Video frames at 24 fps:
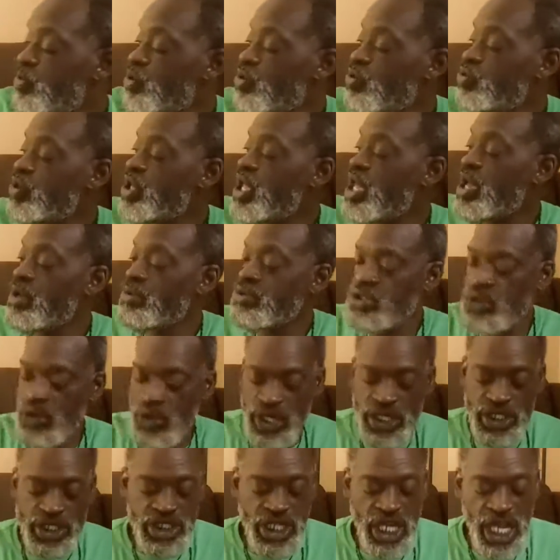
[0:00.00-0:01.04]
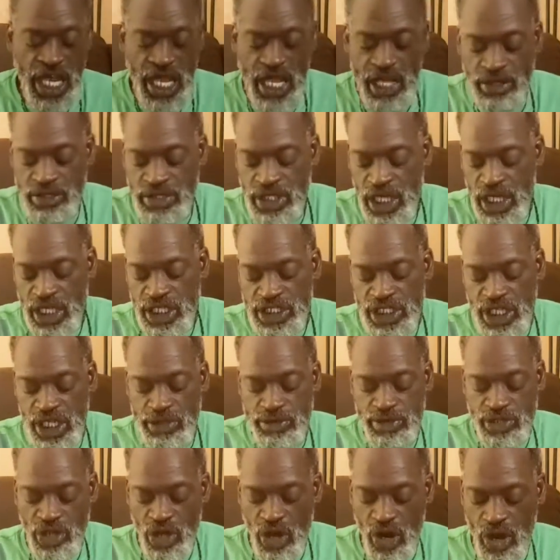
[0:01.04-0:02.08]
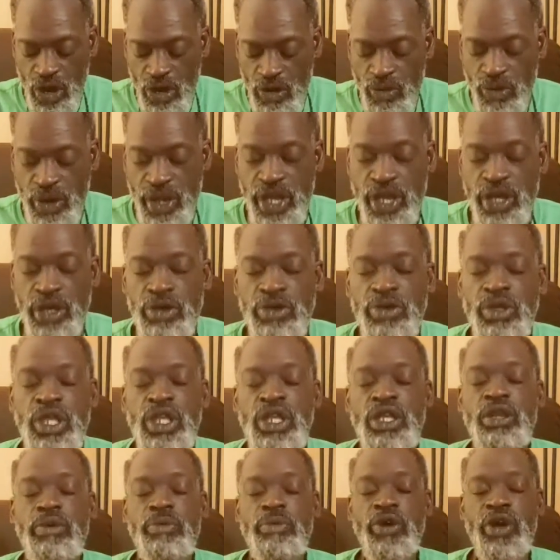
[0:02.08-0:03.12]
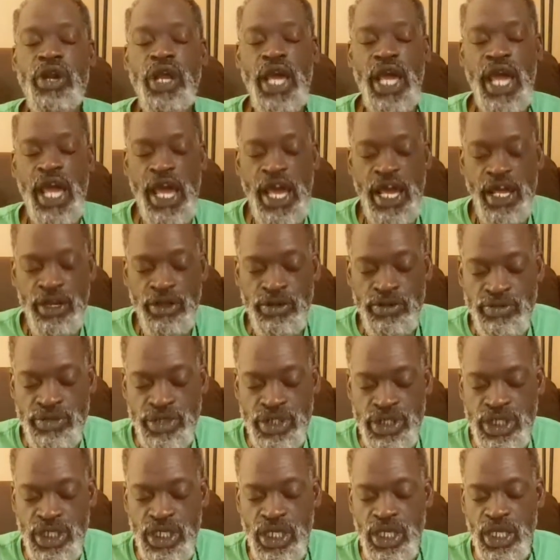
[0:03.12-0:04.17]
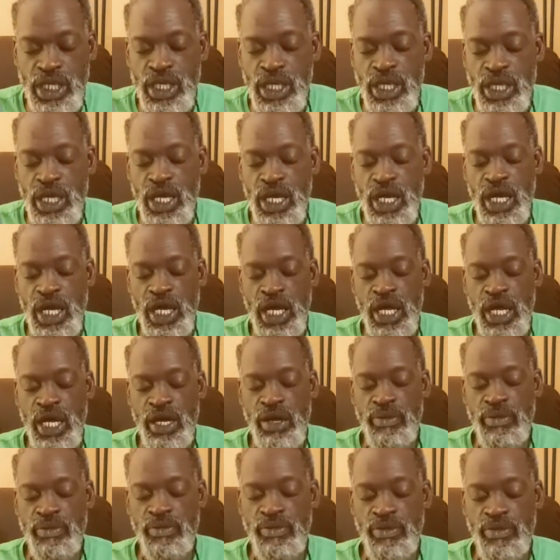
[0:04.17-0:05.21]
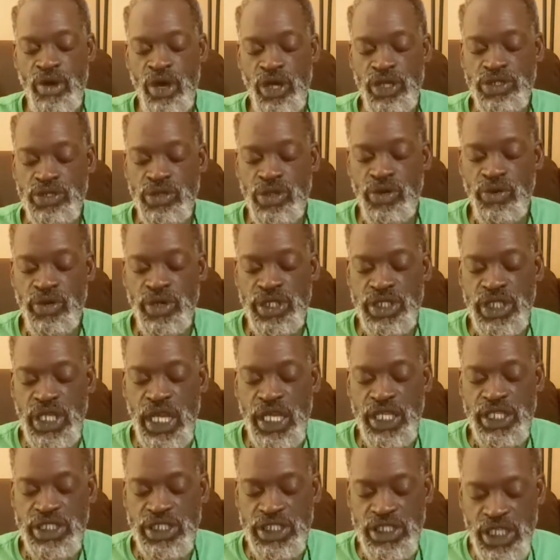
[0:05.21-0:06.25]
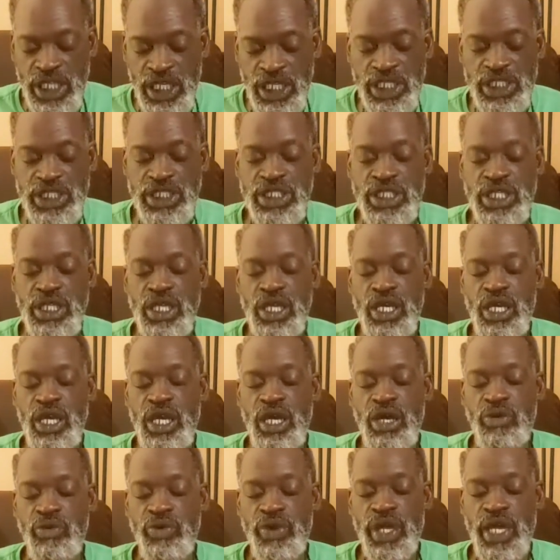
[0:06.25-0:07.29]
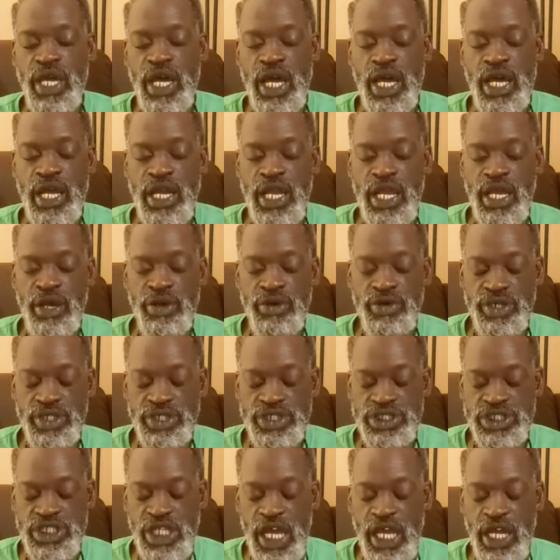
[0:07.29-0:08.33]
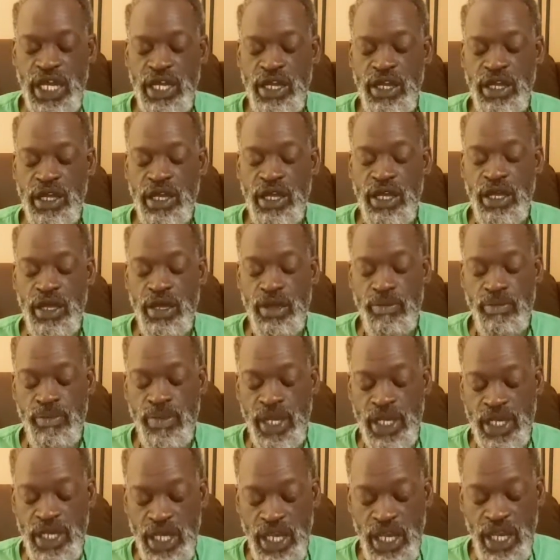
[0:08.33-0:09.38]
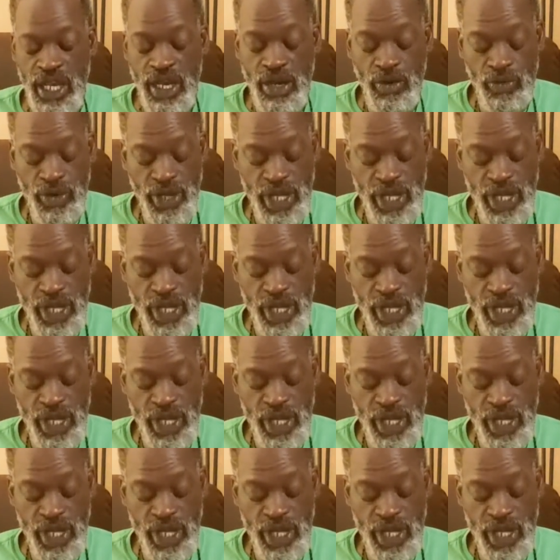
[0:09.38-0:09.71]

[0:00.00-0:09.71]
Book. We have Joella Giles, James Caldwell, Liberta Adams, also known as Aunt Sis. We got Elder Shaka McNair.